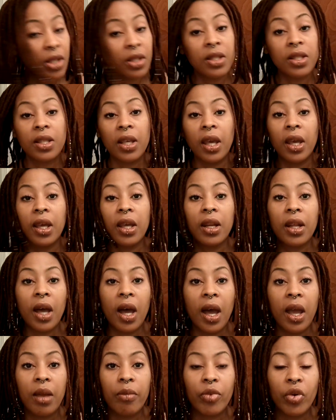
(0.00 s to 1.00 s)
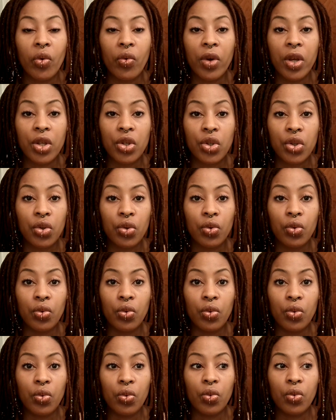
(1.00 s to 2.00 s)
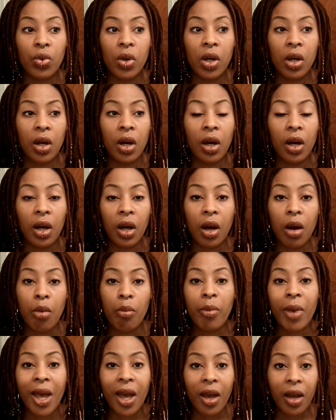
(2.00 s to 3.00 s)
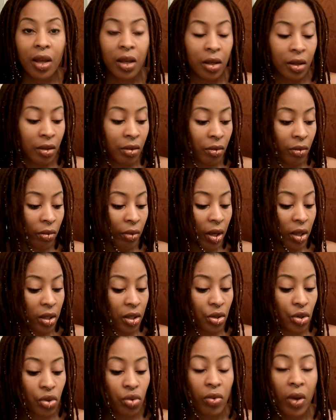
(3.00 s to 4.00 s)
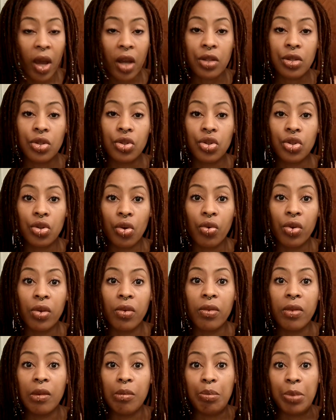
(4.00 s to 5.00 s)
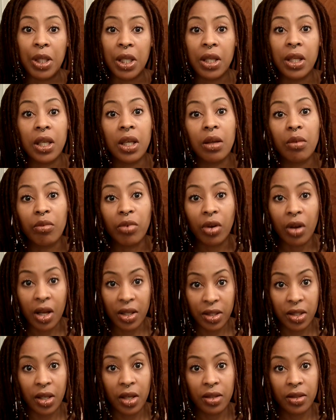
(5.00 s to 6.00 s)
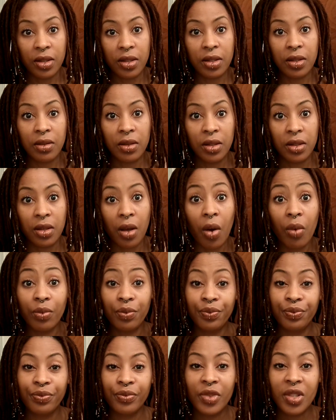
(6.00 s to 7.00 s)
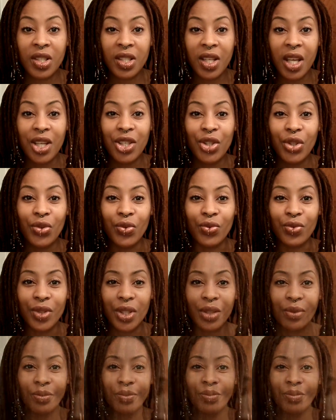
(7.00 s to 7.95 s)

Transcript: said, I am going to come back ready to actually show you the beading process. So stay tuned.